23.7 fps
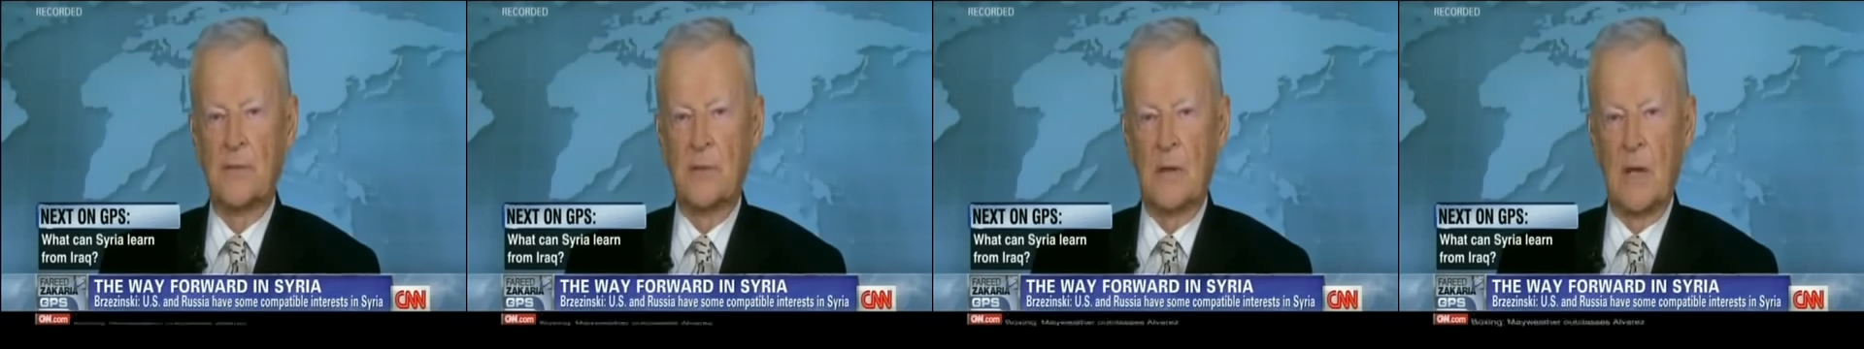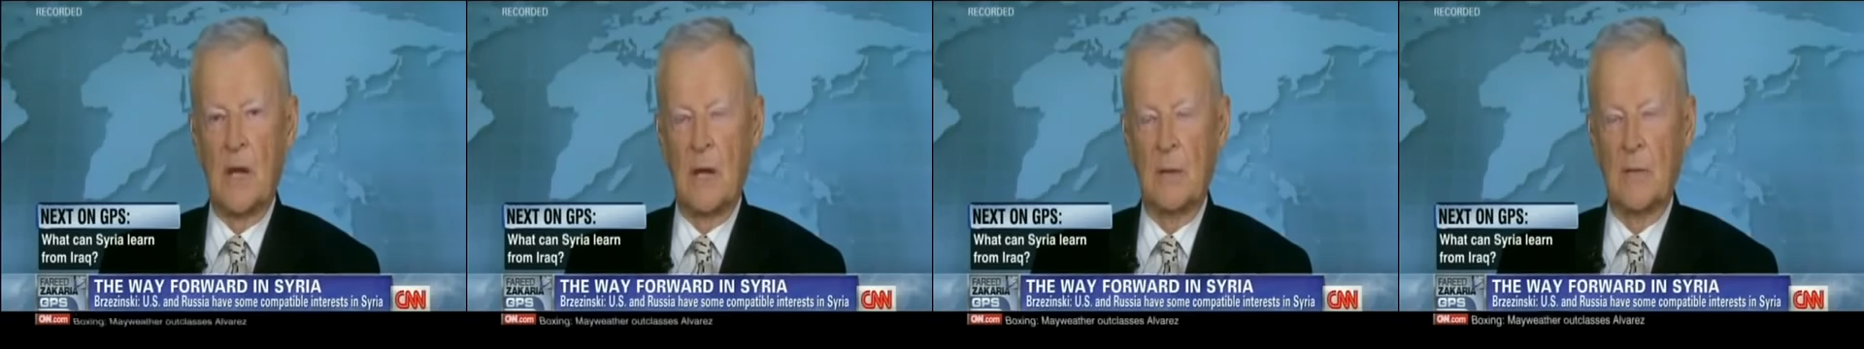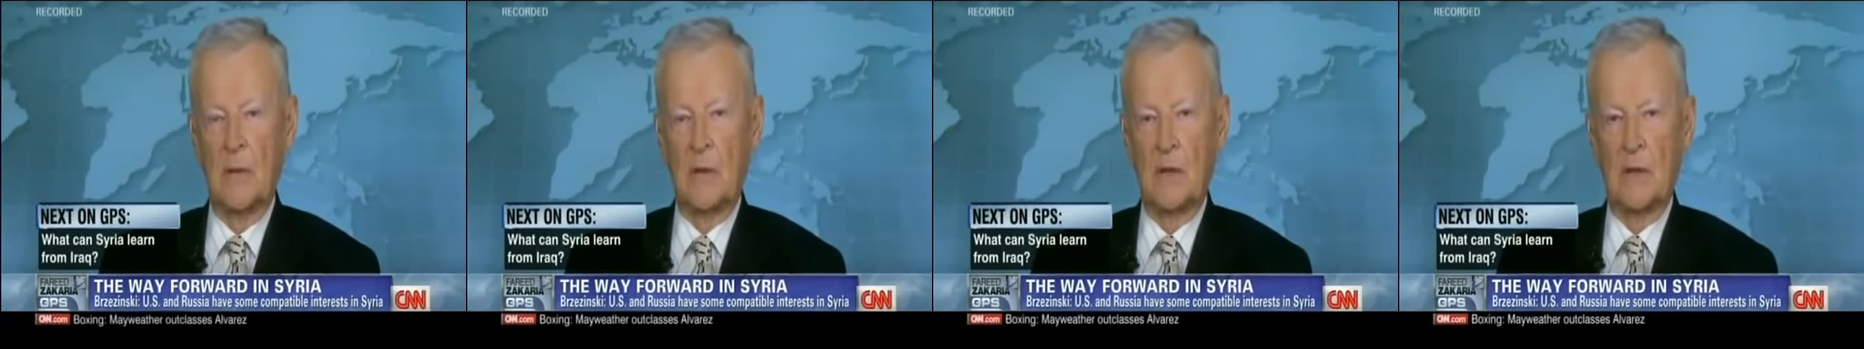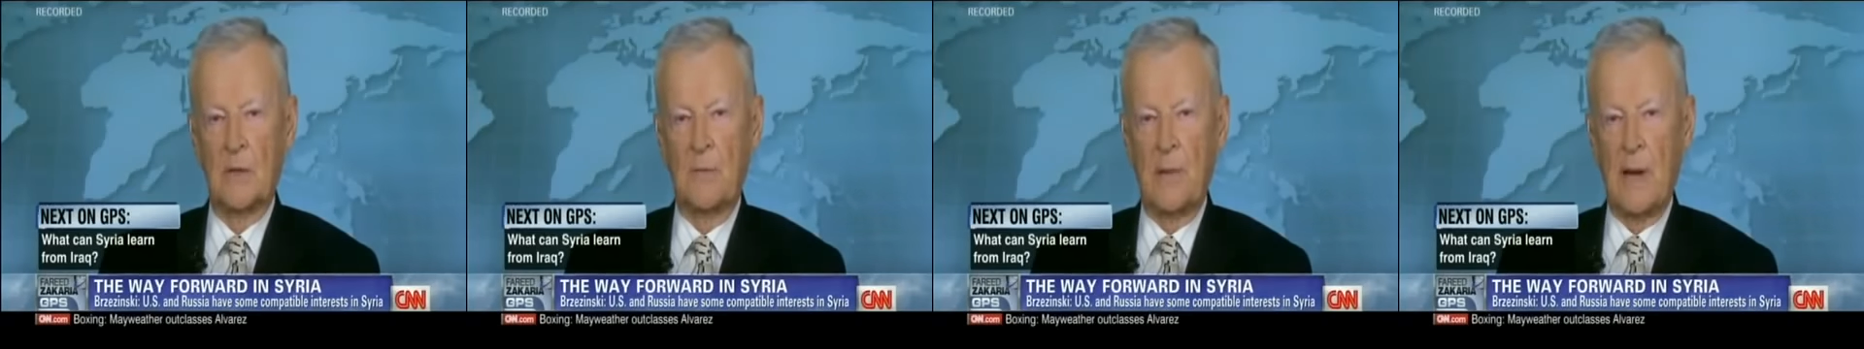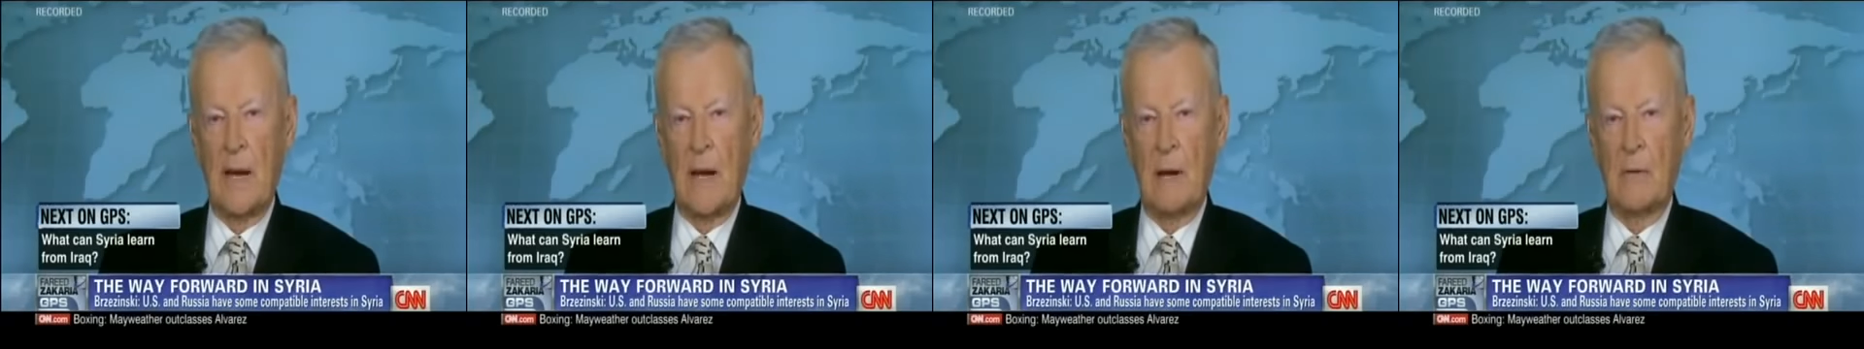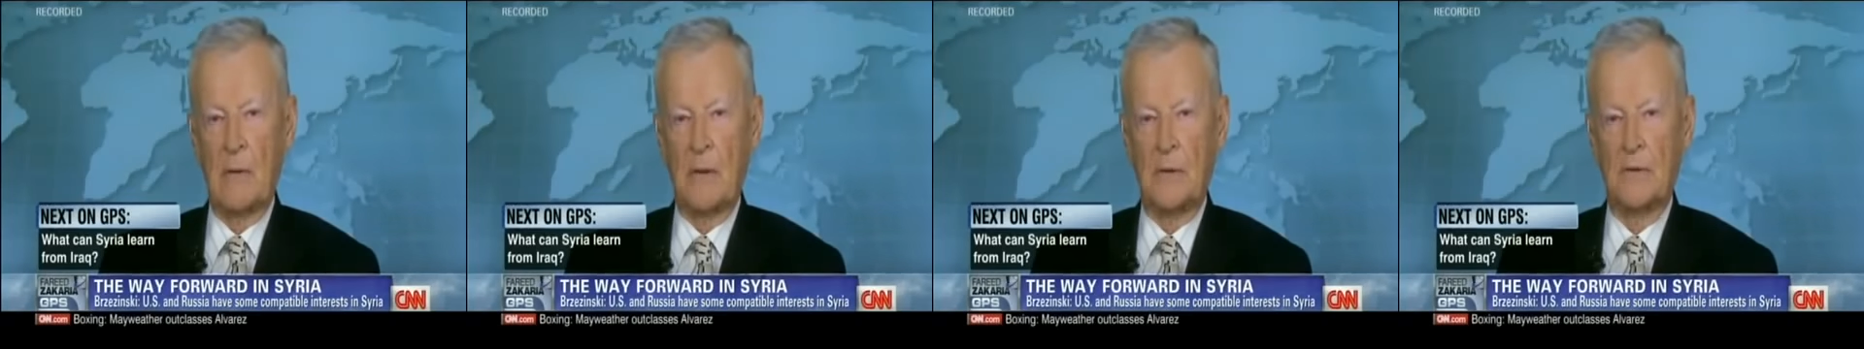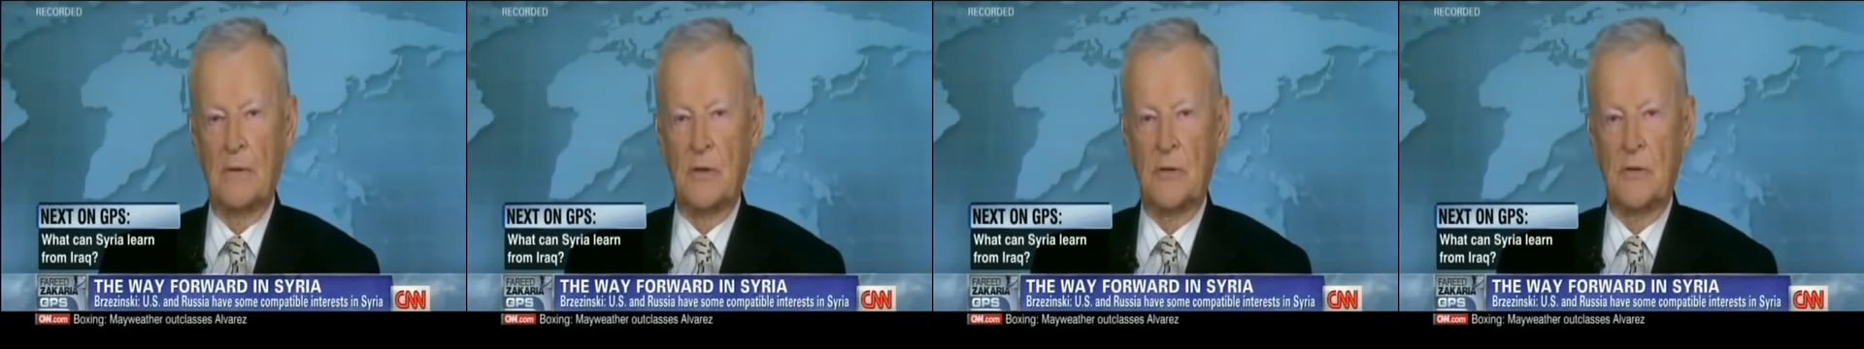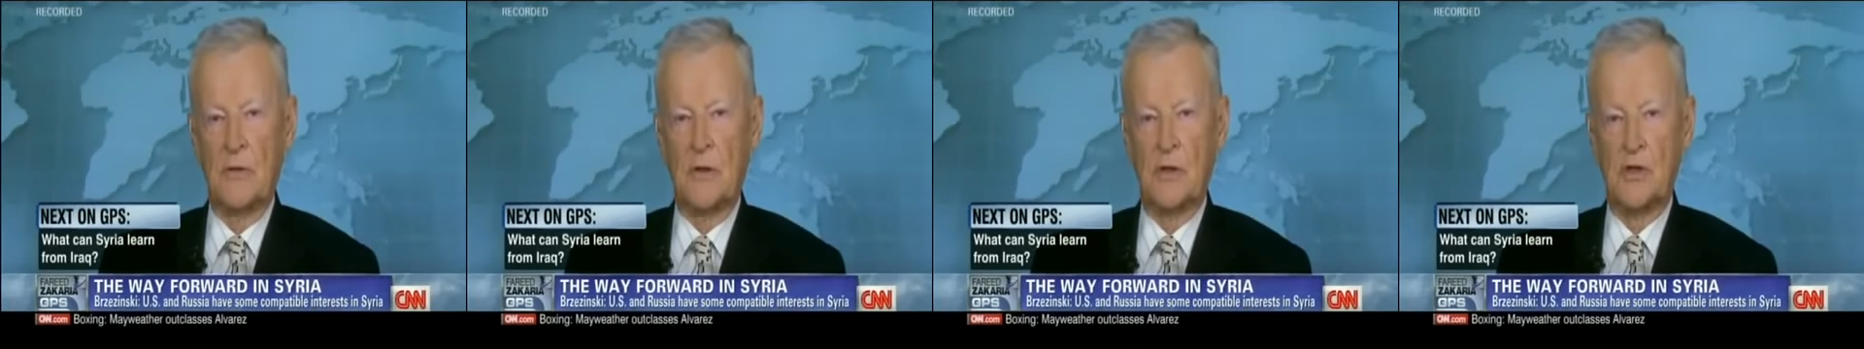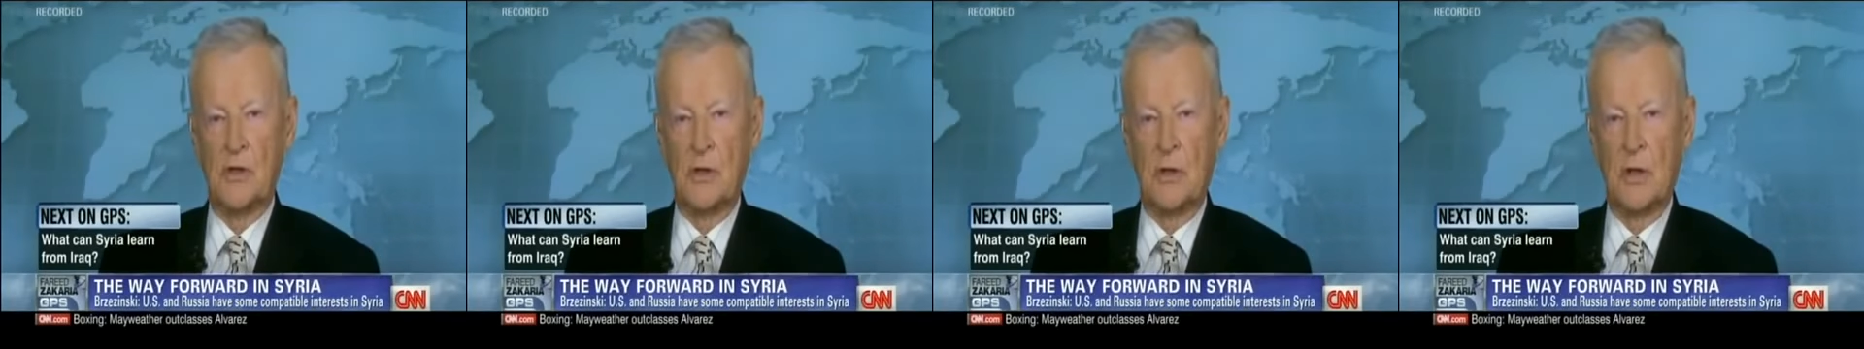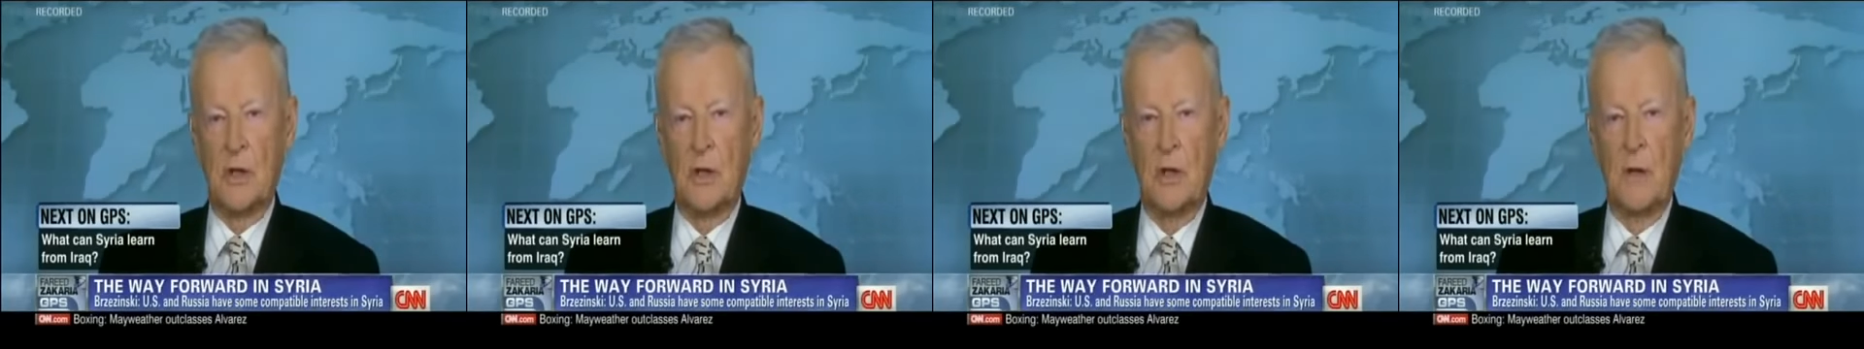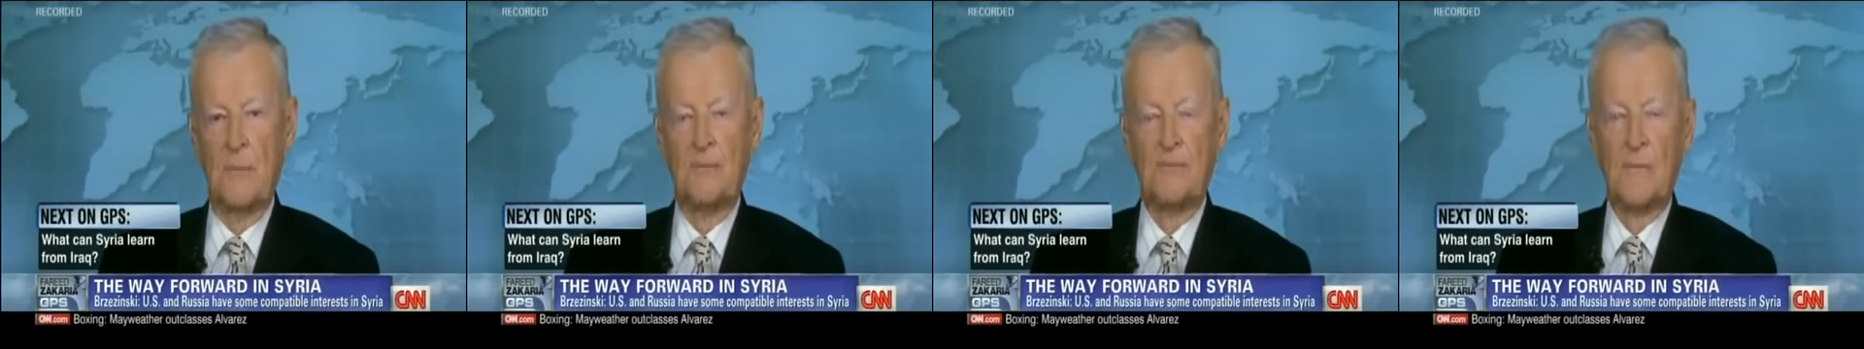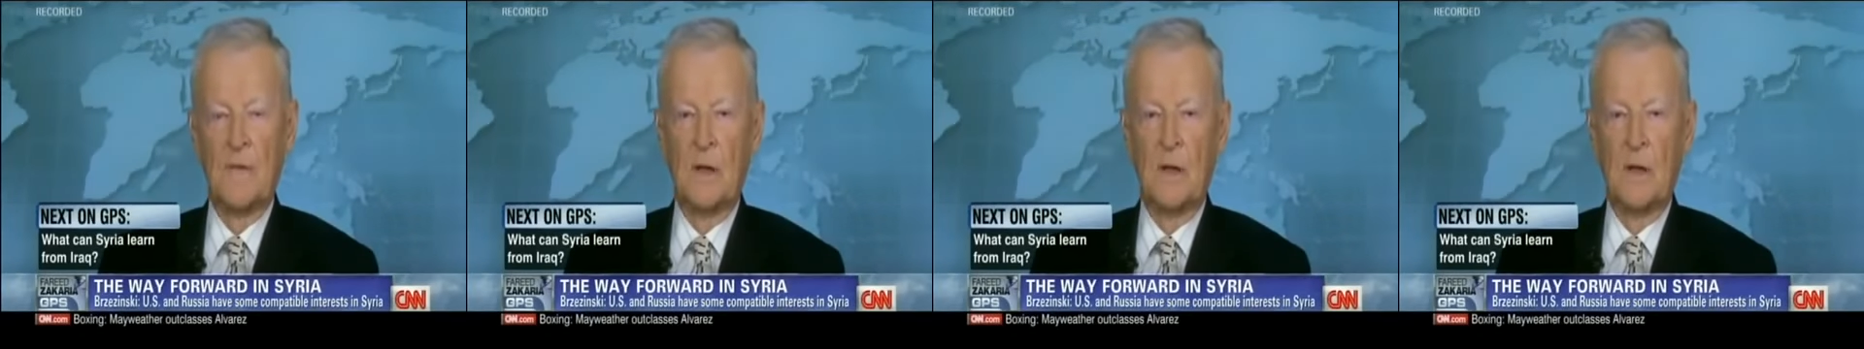preeminent power in the region.